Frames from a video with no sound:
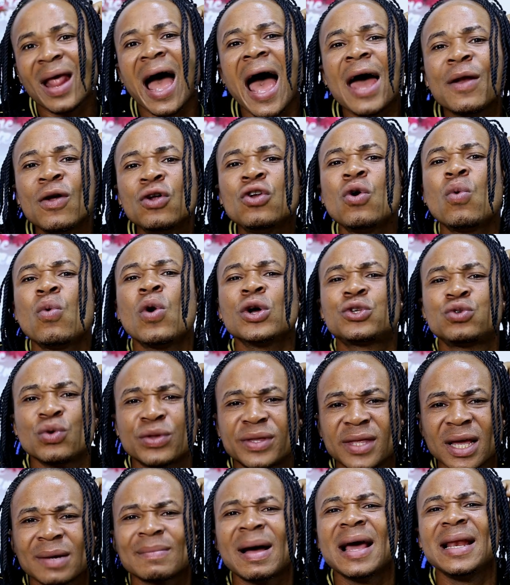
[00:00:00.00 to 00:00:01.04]
I don't know what you
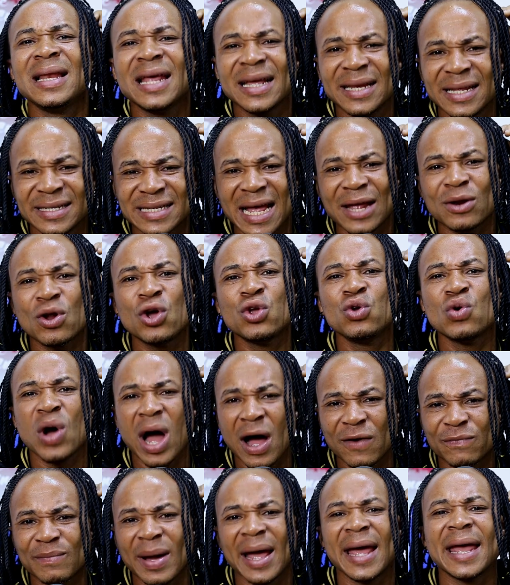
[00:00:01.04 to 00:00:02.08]
think, my ladies. I know you
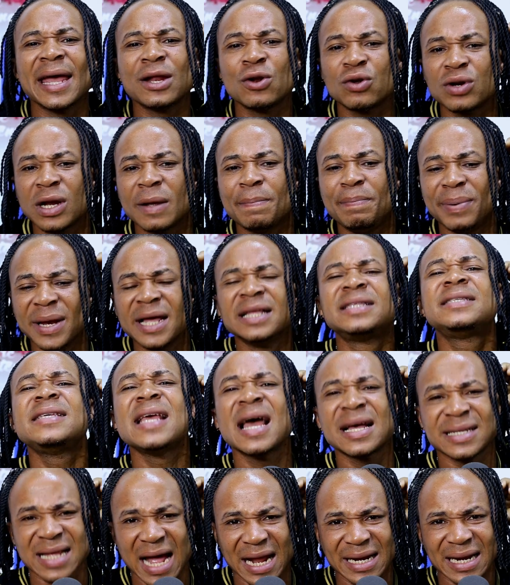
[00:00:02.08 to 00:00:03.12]
have my head on the plate.
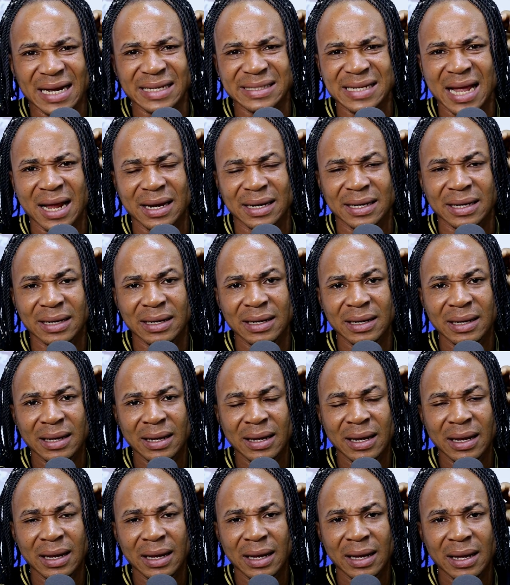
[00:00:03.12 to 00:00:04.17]
Yes, I understand.
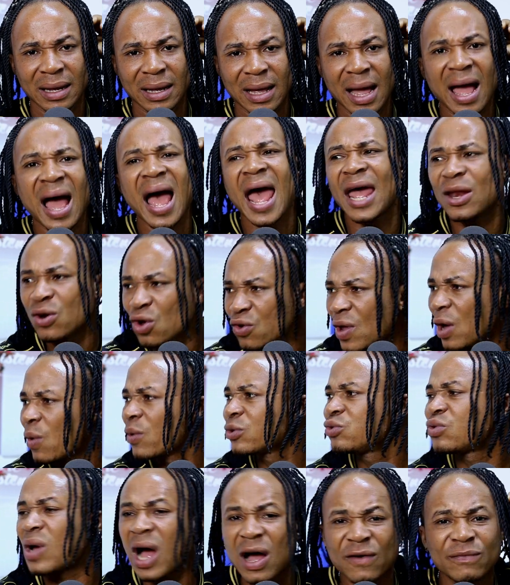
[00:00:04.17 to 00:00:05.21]
I know you're
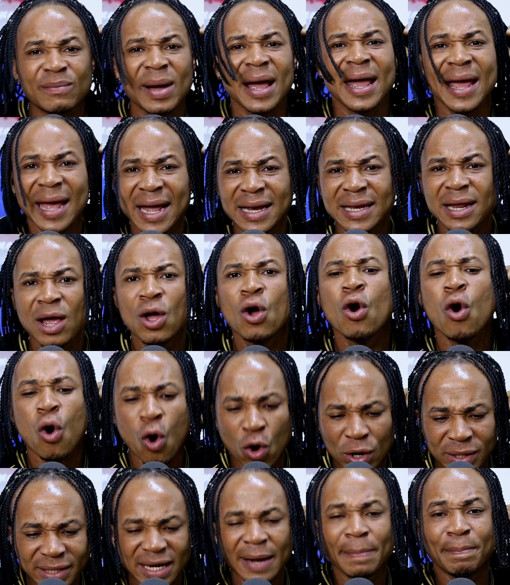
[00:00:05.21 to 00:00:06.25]
going to have my head
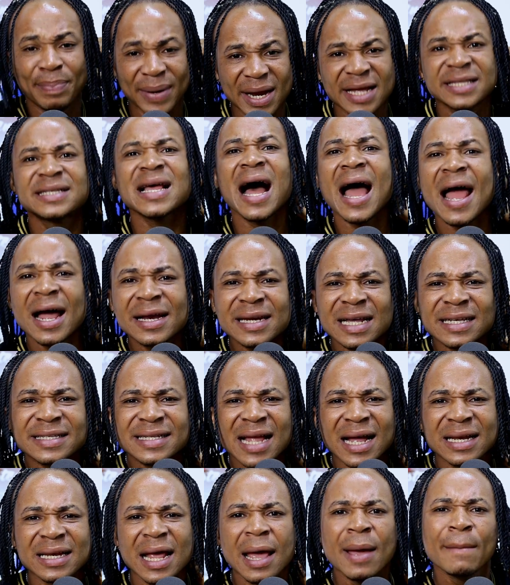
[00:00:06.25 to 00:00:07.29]
on the plate. I
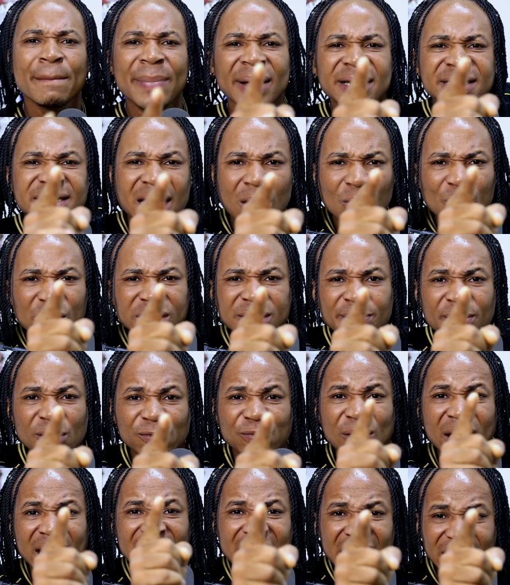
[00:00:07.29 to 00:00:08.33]
understand. But share with me,
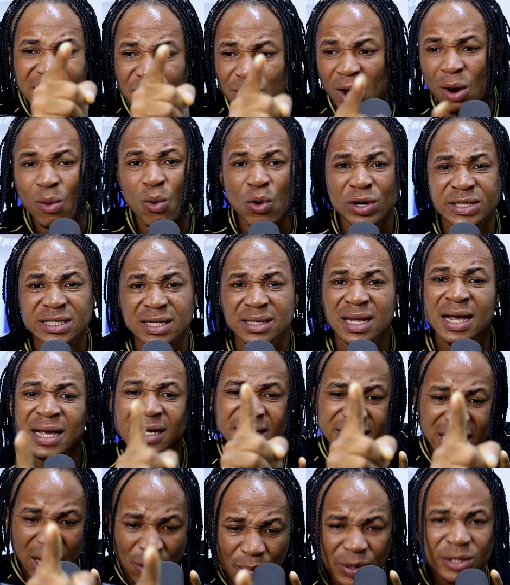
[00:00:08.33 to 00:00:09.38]
if you're a lady, you're watching,
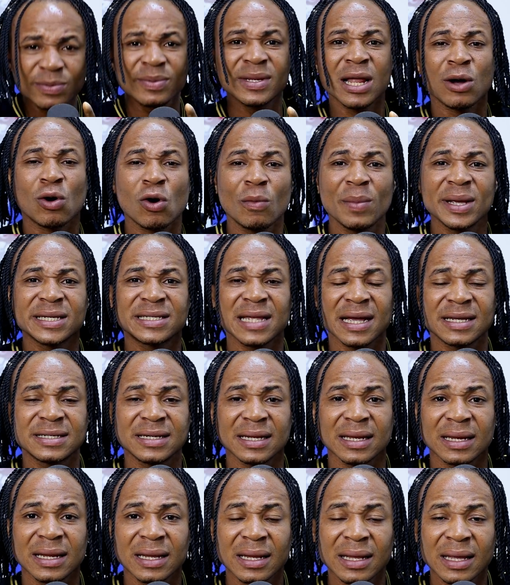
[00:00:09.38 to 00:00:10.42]
share with me in the comment
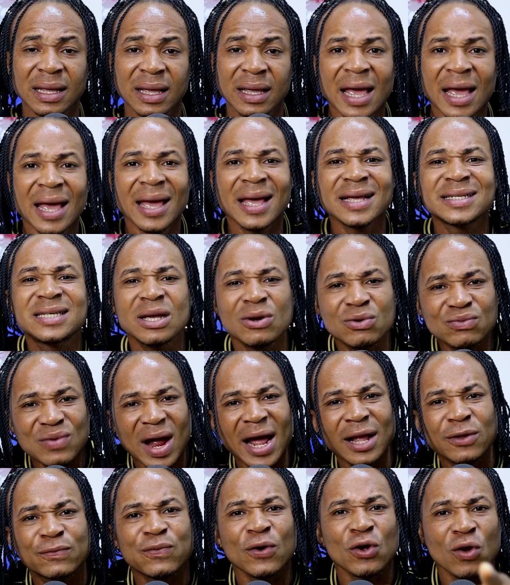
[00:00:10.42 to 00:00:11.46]
section. Is it
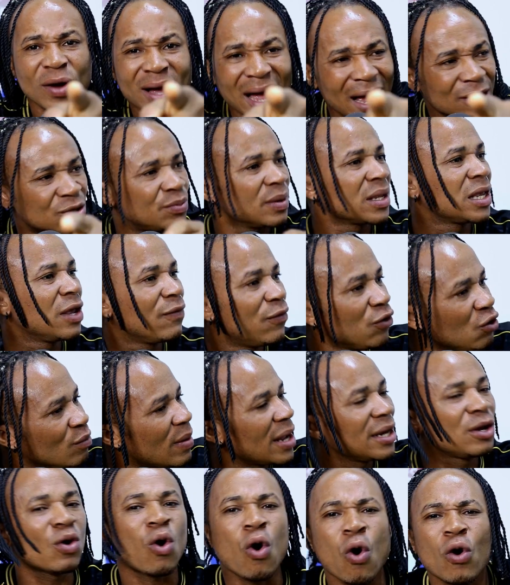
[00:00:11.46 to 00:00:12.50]
right for your guy to be giving you
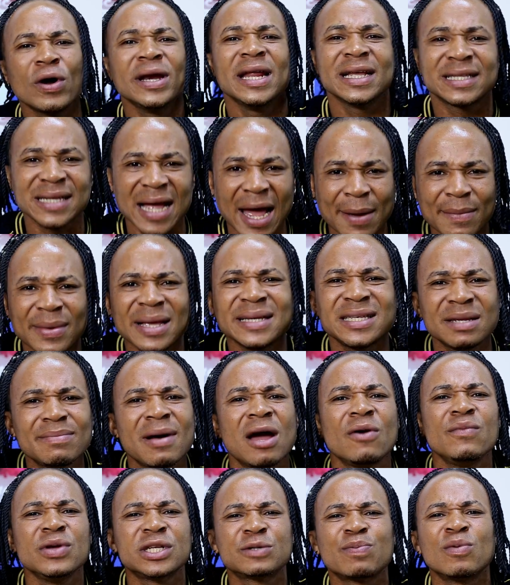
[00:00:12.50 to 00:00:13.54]
money all the time? Is it
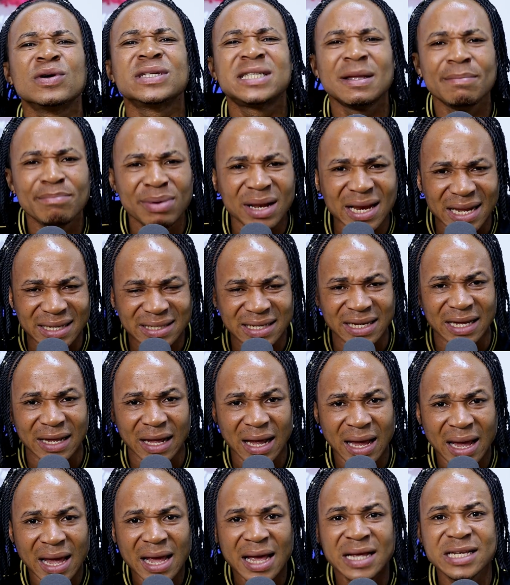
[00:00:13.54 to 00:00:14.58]
my responsibility?
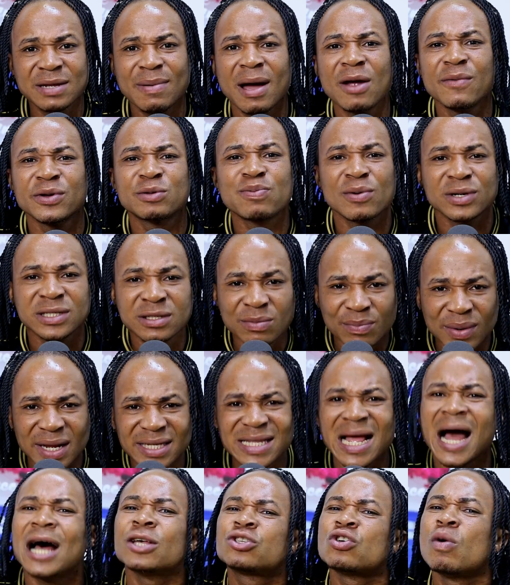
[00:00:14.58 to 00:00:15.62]
Is it my
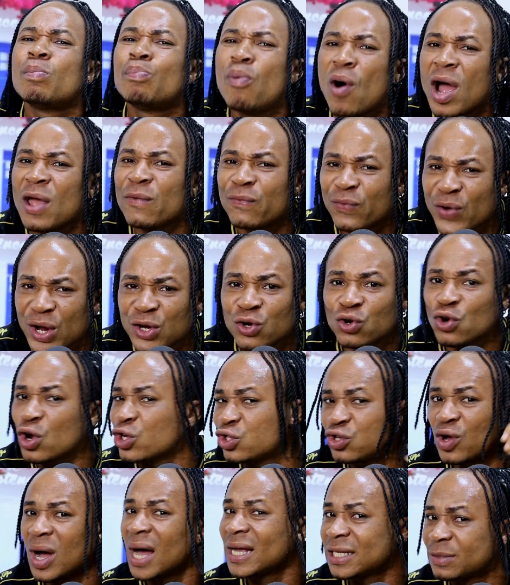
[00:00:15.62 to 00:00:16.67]
responsibility as your boyfriend,
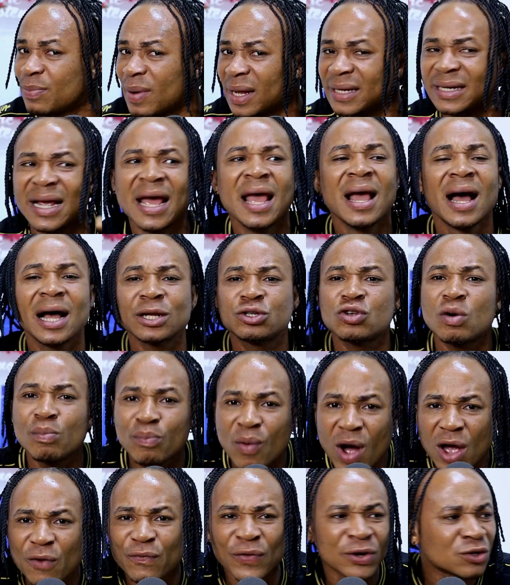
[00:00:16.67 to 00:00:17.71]
not your husband, as your
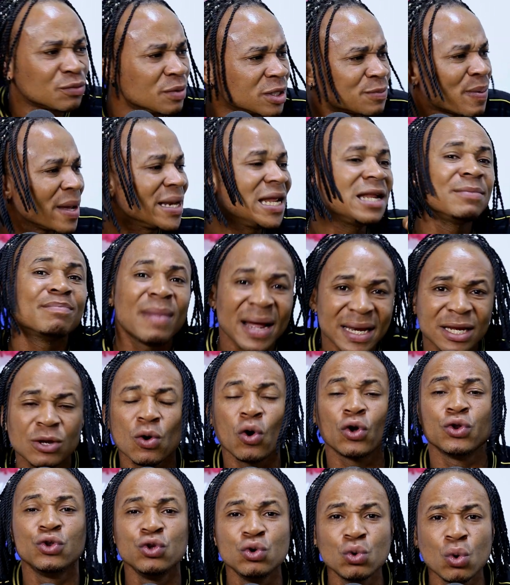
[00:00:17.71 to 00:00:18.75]
boyfriend to be spending money
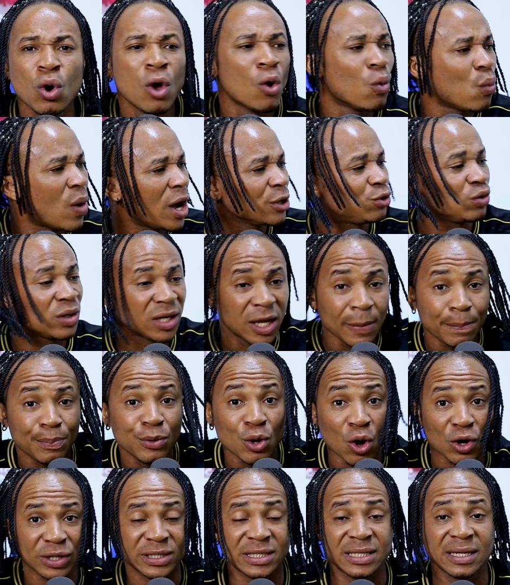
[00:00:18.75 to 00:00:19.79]
on you whilst you keep
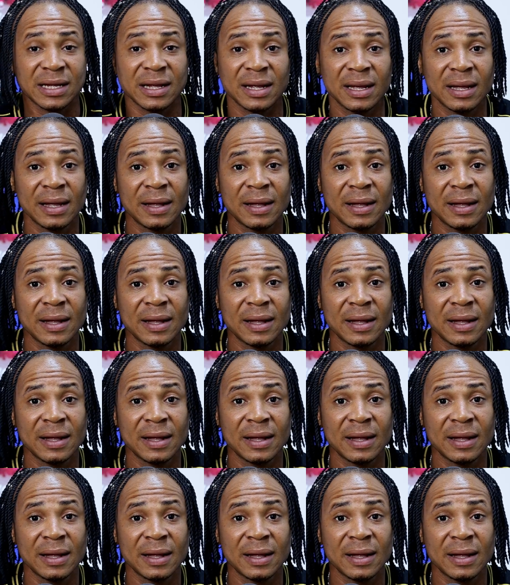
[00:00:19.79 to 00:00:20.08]
yours?